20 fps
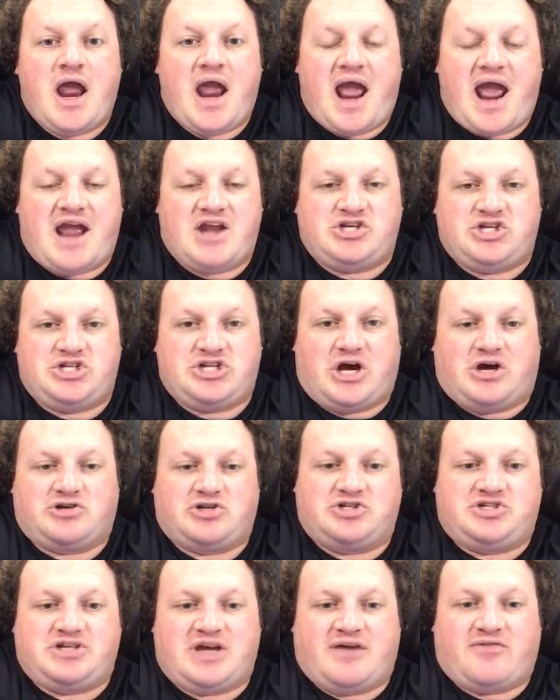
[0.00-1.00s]
And she talked to
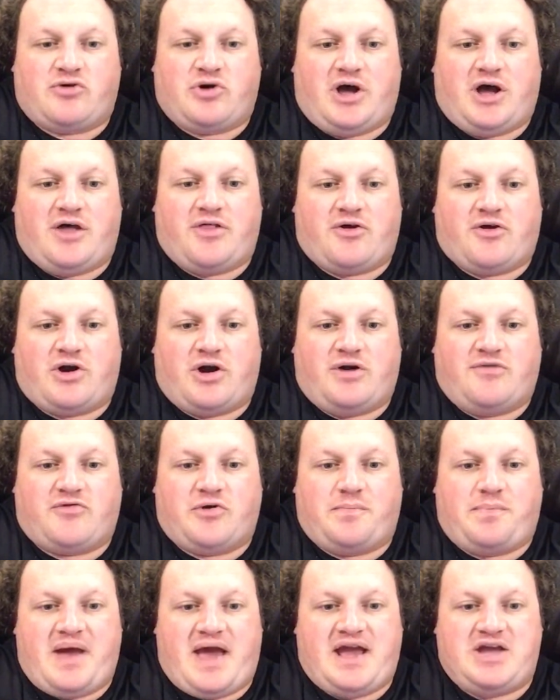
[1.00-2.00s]
several other of
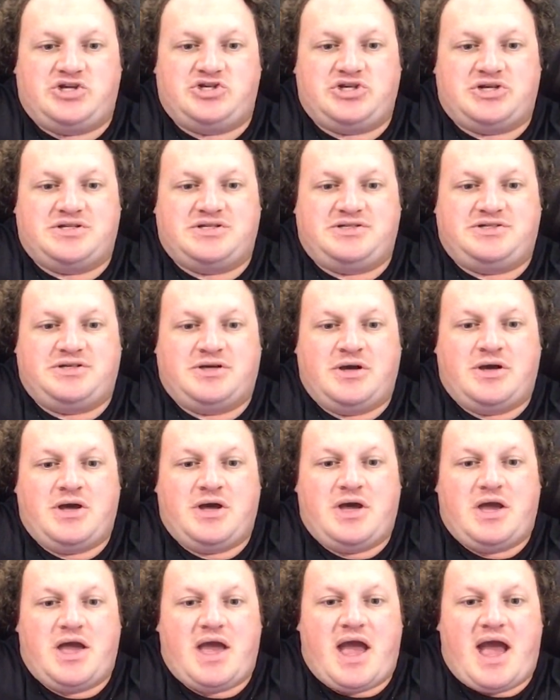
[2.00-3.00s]
her patients,
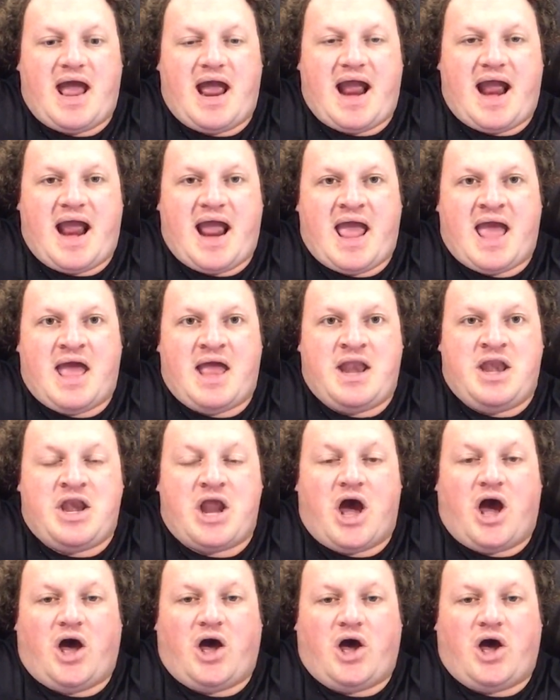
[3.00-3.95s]
and